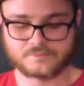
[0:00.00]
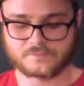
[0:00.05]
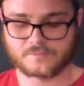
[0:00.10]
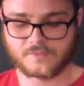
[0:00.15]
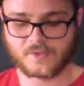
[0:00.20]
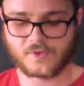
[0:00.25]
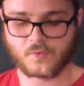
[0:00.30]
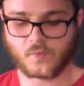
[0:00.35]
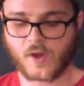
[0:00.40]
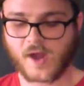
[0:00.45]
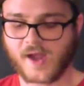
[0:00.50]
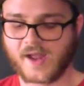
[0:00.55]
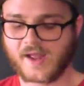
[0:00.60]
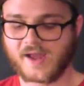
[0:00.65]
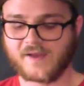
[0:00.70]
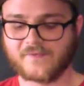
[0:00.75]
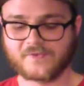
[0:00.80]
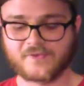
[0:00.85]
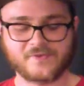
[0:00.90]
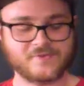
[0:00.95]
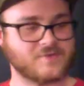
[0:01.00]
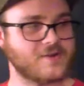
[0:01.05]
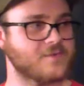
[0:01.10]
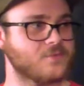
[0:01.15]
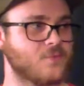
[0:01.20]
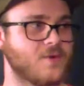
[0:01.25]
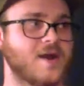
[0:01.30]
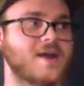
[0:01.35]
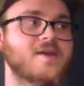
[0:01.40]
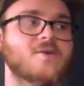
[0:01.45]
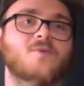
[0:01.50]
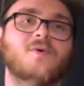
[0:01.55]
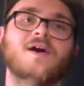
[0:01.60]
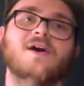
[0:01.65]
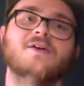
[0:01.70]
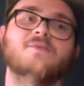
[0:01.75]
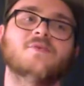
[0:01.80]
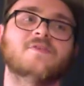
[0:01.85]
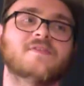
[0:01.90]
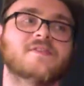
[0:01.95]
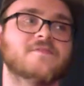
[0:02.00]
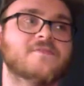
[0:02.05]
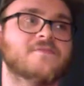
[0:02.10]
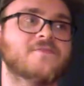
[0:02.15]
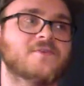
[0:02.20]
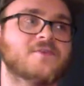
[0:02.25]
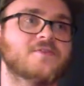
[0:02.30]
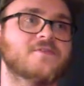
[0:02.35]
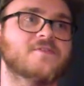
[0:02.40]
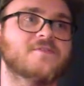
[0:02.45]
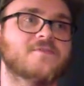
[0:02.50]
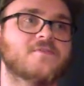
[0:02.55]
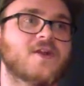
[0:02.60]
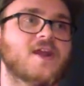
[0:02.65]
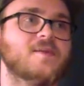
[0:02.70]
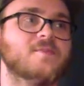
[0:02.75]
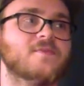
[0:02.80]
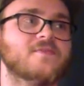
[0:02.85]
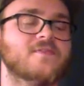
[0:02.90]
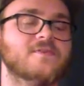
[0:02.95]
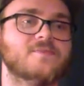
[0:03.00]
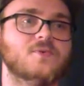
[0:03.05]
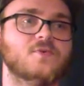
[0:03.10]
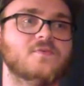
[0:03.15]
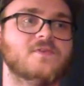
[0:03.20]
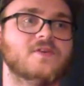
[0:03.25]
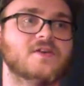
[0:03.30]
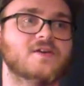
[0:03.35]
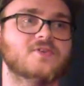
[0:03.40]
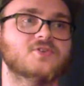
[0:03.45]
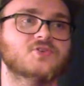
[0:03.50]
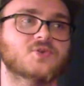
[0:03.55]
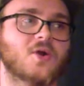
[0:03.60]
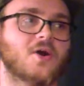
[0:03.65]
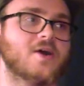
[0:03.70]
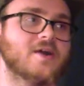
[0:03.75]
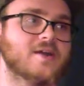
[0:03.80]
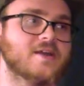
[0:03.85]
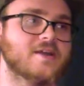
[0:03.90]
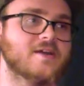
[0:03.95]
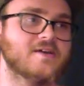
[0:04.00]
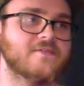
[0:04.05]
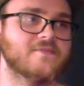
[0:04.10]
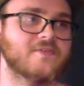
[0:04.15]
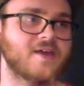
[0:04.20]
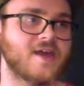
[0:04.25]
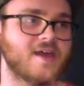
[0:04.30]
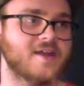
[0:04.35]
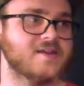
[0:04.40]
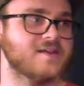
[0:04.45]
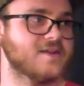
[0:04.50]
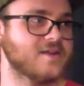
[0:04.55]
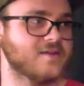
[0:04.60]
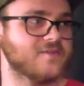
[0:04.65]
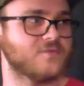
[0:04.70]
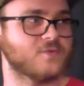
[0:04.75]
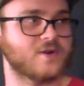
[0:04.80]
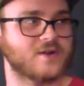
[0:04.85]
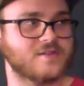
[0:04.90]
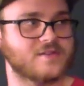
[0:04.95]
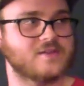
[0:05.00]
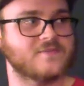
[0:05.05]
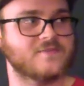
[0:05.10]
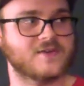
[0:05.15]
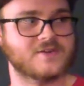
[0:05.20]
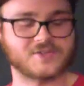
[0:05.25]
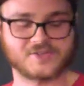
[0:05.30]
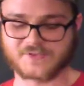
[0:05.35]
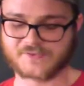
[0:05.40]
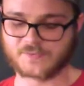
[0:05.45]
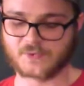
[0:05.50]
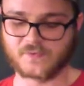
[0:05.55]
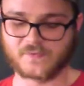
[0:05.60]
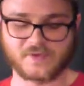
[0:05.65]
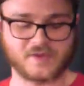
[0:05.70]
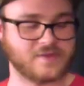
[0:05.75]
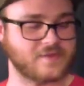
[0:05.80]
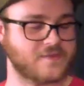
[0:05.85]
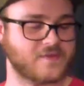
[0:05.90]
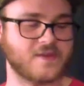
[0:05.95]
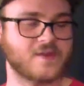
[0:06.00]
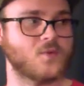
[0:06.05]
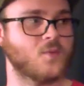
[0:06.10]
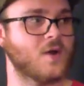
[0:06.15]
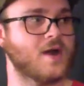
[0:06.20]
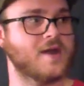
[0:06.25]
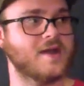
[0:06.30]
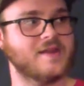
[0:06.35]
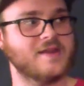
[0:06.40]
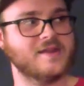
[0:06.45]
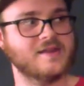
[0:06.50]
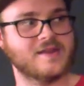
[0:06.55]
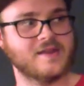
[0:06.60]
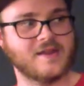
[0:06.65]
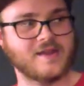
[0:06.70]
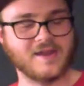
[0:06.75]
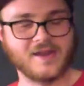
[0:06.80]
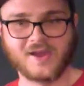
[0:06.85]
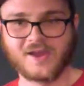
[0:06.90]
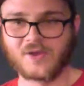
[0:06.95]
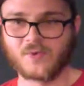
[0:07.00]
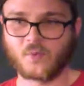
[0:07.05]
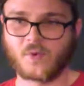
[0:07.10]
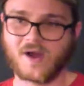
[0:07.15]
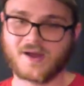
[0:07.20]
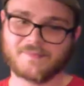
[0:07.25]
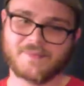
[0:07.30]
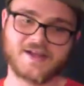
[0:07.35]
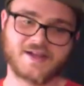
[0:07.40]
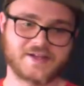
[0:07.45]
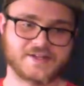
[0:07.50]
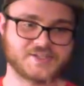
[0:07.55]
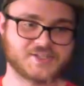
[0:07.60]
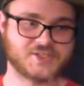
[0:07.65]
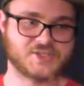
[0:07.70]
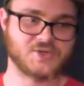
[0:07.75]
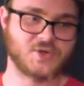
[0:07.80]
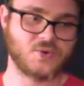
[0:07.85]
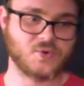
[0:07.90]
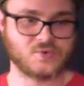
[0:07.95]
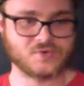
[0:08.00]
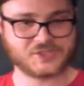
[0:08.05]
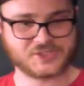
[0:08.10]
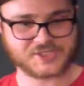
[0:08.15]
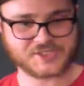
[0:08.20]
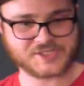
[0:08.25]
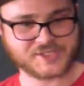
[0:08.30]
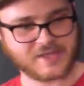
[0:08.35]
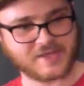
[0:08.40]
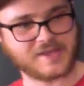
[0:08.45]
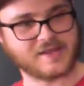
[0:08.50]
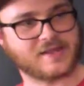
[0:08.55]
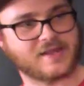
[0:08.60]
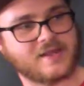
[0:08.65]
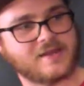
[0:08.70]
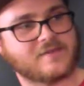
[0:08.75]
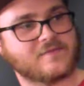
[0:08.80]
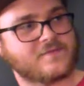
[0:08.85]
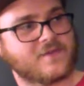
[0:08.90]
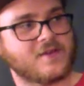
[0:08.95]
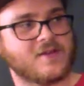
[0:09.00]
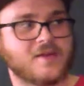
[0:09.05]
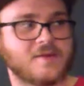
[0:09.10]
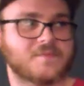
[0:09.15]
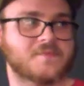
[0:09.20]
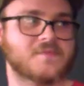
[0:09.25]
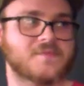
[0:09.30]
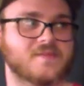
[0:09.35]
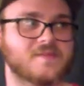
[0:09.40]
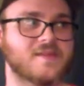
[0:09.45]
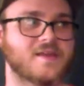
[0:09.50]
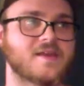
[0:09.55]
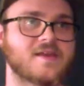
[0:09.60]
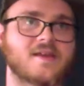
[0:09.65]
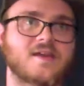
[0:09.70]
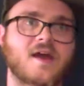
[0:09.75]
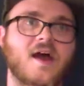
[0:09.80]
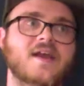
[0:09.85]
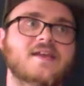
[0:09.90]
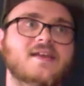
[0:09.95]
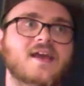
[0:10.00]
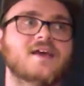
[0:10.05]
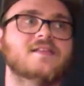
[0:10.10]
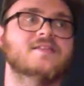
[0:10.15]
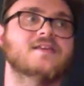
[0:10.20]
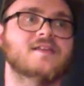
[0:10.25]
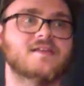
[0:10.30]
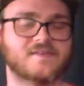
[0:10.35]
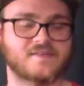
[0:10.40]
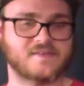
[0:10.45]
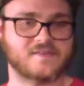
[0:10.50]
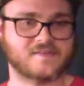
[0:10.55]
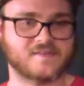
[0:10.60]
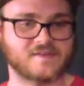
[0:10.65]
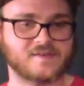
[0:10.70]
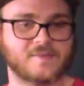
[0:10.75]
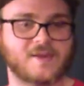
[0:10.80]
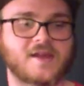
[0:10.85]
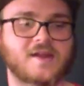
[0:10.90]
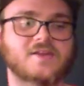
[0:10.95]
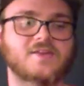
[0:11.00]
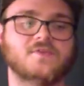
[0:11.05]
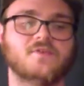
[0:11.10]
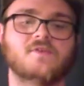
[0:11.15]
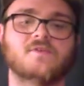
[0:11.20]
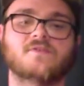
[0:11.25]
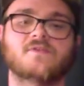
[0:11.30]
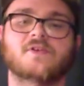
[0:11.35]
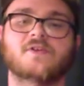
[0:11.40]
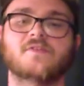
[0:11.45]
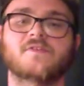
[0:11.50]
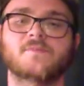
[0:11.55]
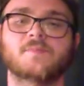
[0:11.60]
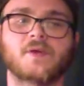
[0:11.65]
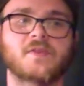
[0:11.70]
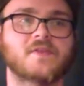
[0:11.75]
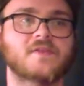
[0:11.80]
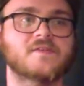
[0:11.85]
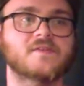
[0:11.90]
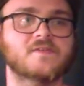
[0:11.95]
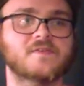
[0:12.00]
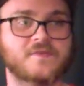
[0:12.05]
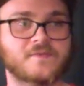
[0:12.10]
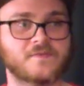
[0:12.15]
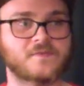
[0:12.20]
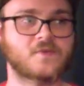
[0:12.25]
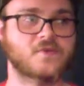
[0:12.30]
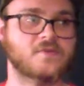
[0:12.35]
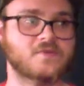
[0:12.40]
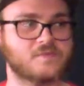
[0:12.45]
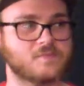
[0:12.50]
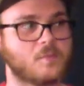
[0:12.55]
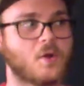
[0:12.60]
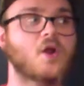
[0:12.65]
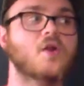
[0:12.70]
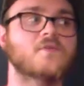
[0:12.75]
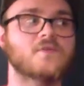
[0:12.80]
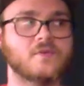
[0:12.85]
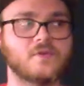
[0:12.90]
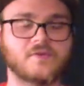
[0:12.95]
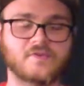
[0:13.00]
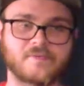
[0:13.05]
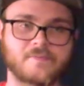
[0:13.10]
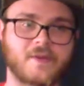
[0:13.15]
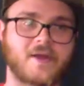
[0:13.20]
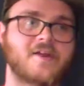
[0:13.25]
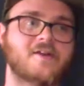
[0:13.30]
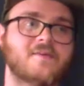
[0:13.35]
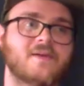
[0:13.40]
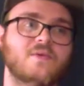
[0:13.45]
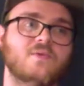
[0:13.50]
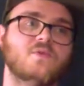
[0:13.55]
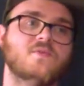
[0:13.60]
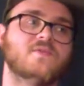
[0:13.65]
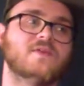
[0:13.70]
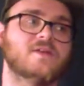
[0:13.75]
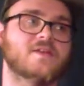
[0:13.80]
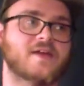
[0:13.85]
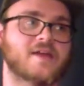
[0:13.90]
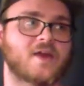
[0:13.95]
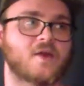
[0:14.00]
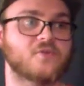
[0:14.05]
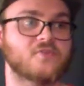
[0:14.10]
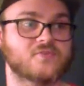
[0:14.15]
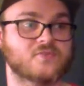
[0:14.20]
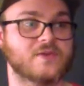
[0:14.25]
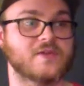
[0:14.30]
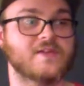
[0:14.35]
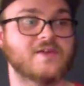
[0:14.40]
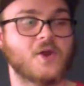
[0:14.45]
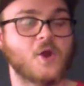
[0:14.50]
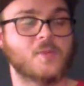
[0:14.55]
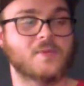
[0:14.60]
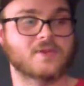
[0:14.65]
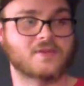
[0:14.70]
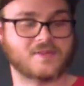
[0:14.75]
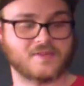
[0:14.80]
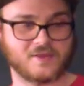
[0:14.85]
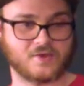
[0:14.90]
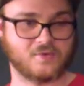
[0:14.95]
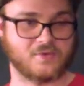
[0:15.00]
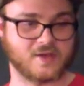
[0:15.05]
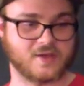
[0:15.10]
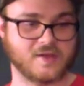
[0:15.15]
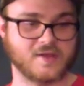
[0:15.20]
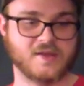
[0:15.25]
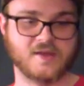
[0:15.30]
then why have those why was the first frame of the movie a drawing of the ending of one of the Avengers movies? It was like, why make it so just like enveloped? Like, I get that it's the cinematic universe, but this is the first Marvel Spider-Man movie. Like, I was really hoping that they would,